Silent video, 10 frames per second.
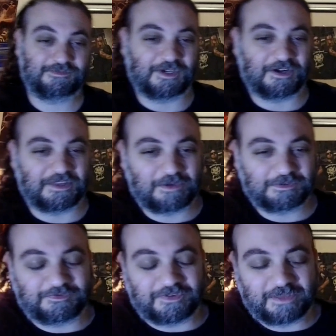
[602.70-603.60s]
All right, that was
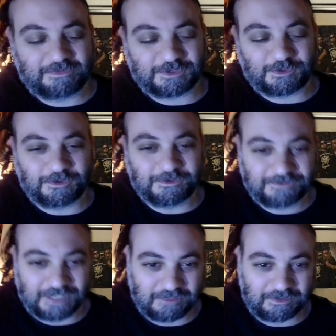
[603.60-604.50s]
fun. That was cool.
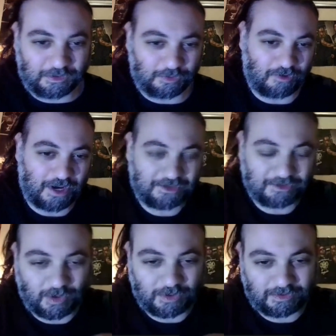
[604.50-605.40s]
I love the little ride they're
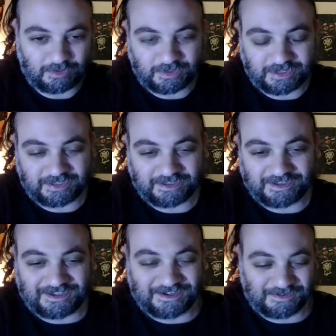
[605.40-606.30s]
going through with,
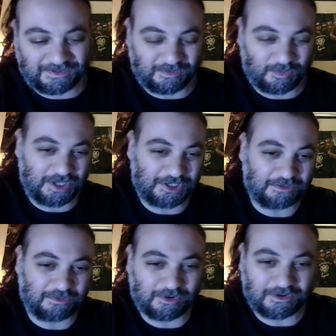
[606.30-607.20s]
you know, the Ouija
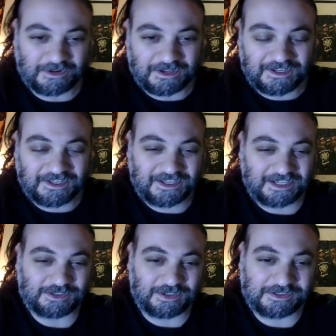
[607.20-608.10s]
board.
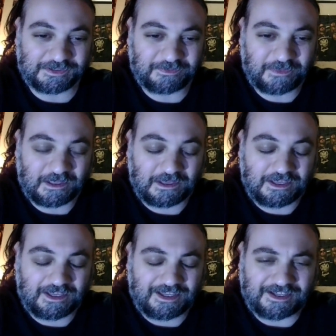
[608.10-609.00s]
That's awesome.
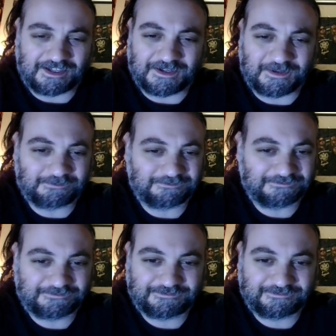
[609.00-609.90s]
Um,
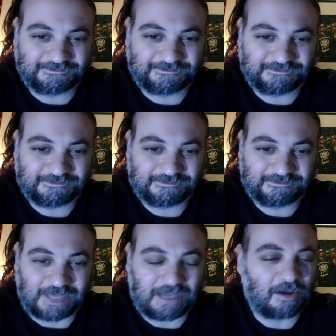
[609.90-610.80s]

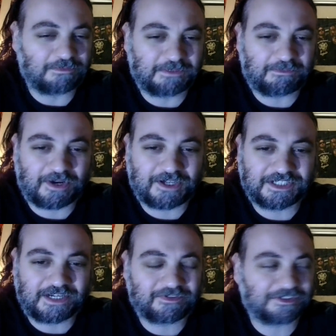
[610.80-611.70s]
you know, I'm surprised I
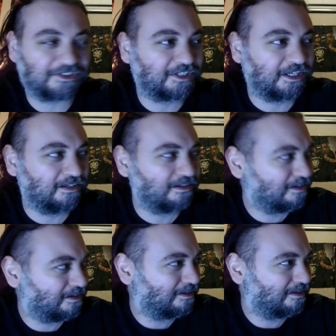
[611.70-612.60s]
never seen.
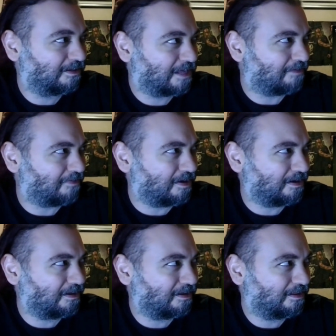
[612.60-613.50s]
Have
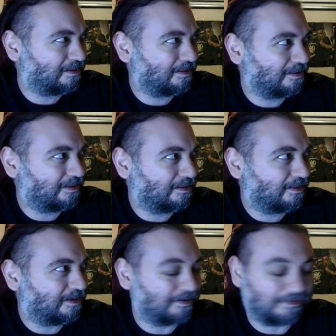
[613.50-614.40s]
I?
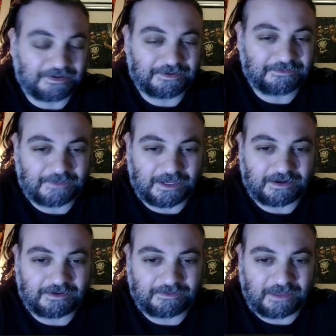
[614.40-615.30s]
I don't know. I don't
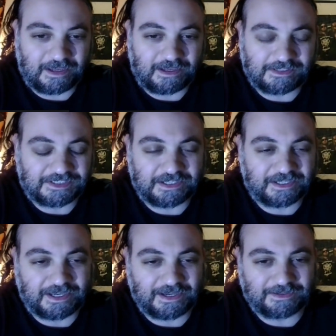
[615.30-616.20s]
know. I, it's not
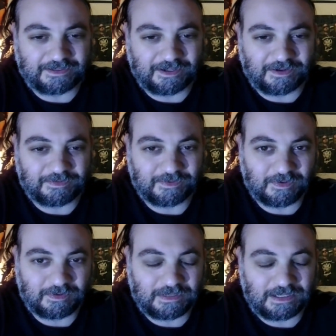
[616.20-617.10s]
like I, you know,
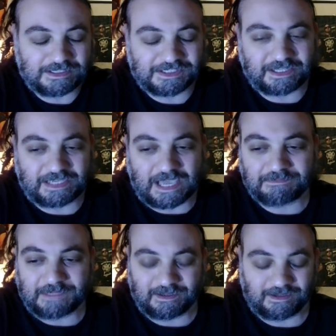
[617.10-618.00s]
it's not like M,
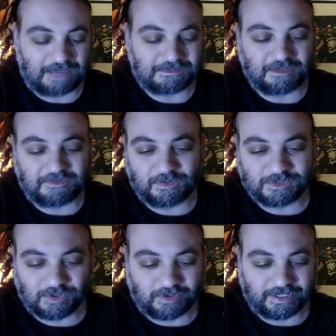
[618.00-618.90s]
uh, MTV was
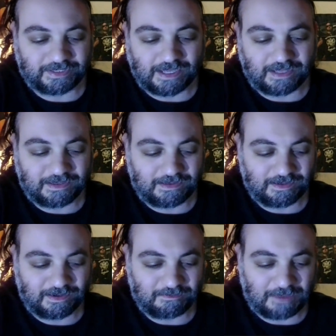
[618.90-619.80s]
on like that.
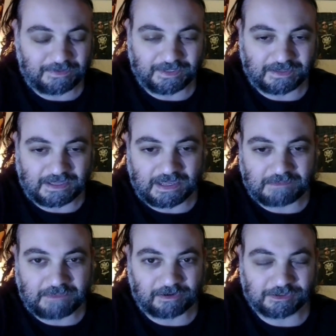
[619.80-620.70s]
You know, maybe like
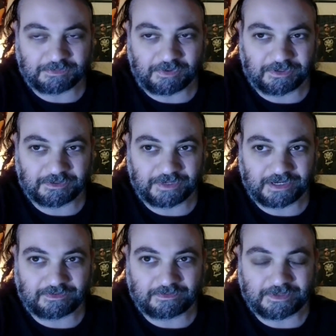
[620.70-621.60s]
Headbangers Ball or
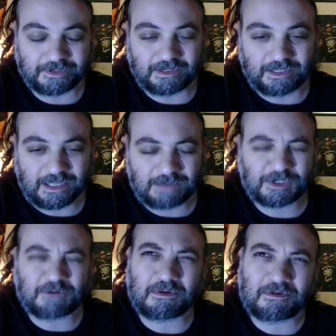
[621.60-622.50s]
whatever. But I'm
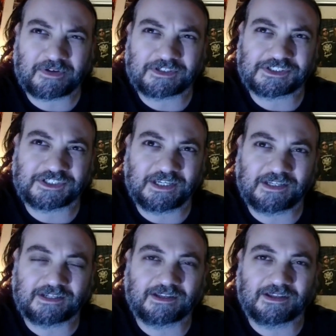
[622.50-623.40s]
trying to remember if I
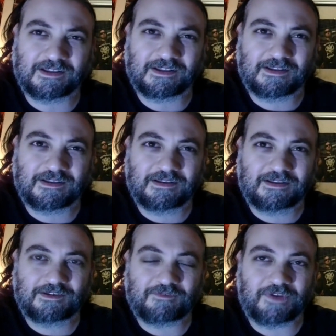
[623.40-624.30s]
seen
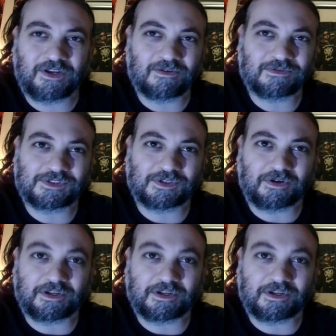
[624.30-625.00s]
their videos on.